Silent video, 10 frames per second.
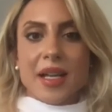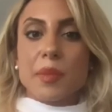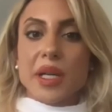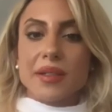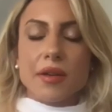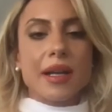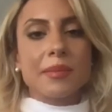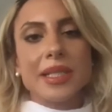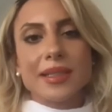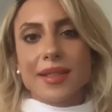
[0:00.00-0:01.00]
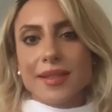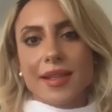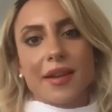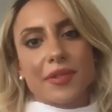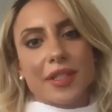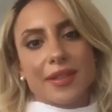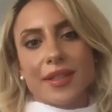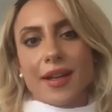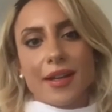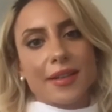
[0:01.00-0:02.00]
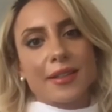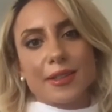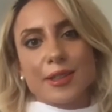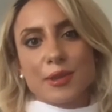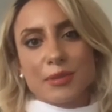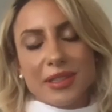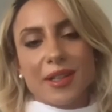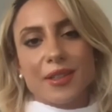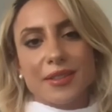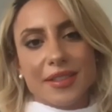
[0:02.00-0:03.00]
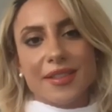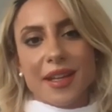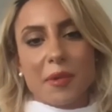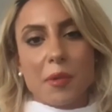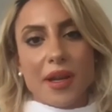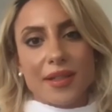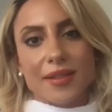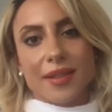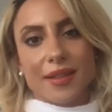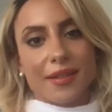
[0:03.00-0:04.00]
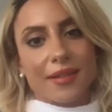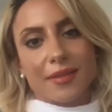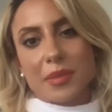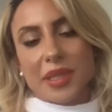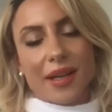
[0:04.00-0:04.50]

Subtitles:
But no, I mean, it does everything. It's really hard to say when it's going to be